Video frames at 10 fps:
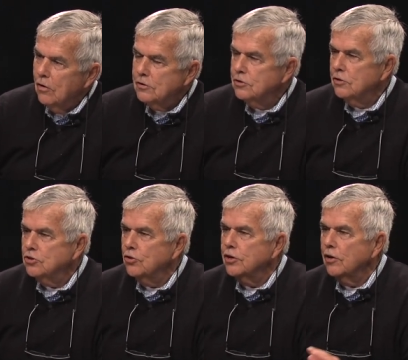So,
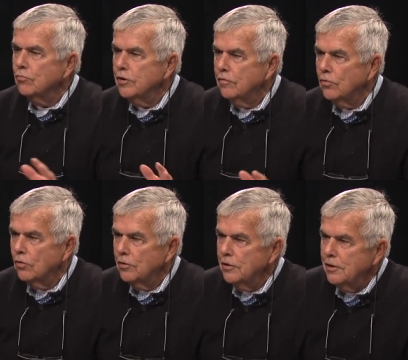so, you get rid of
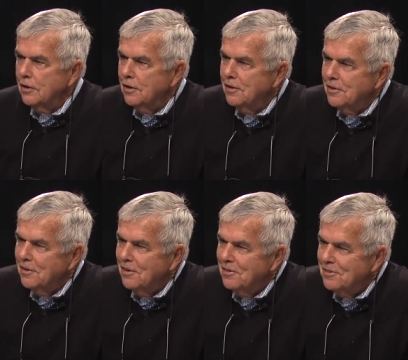all the,
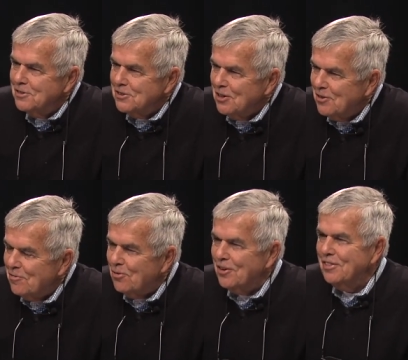the
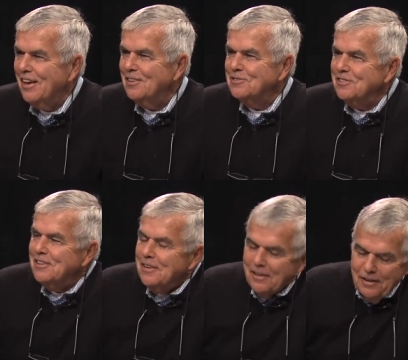640,000.
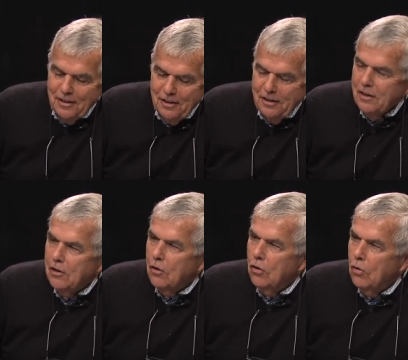
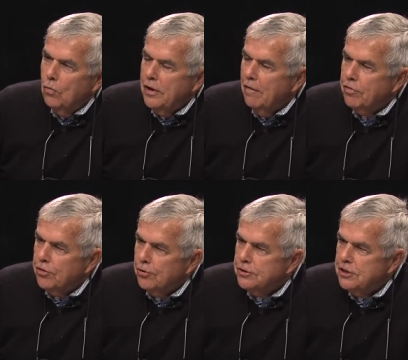we have
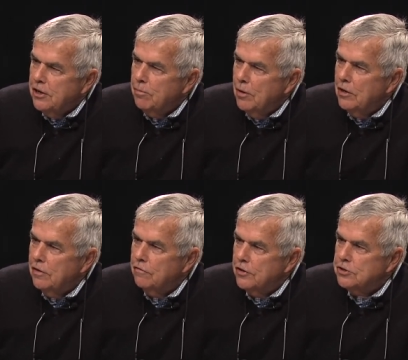13
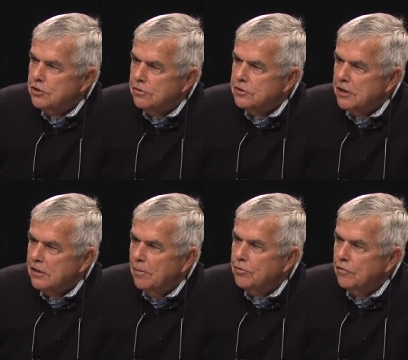million visitors that
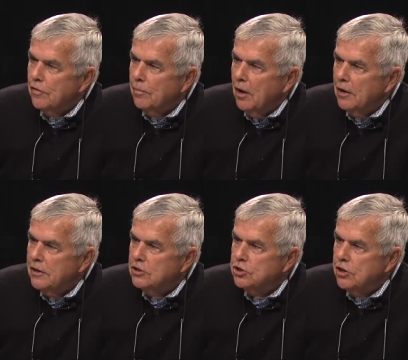come to Vermont
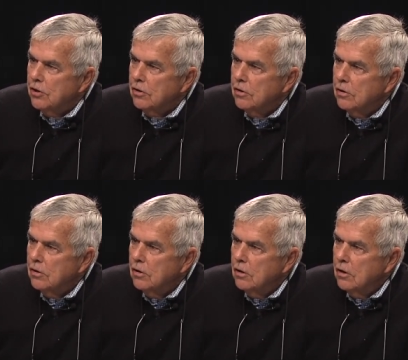each year
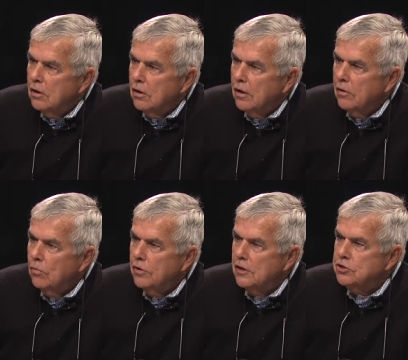right,
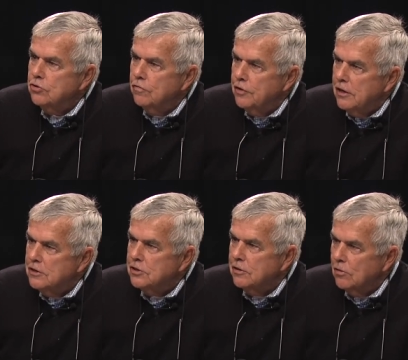with
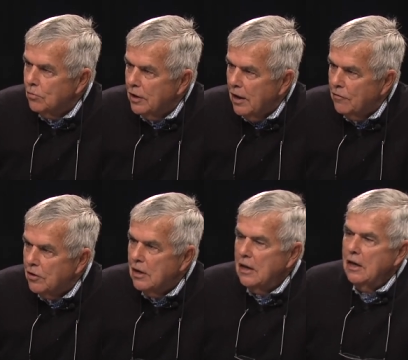SUVs and what have you.
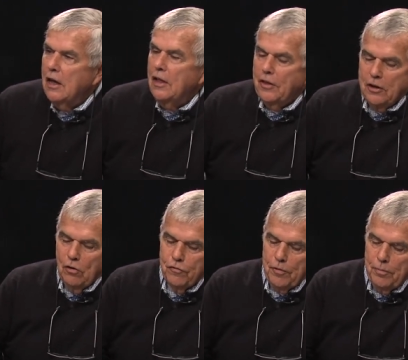Of course. And they
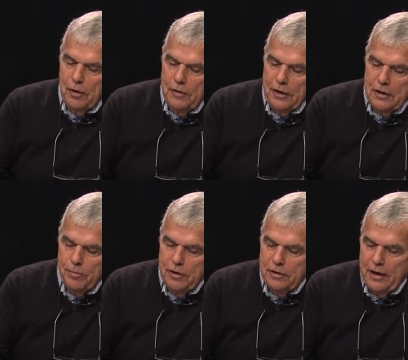go from, uh, they
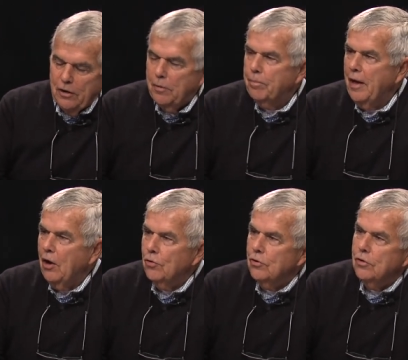come in down in
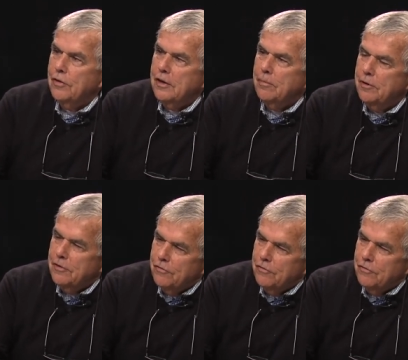Pownal, or they come in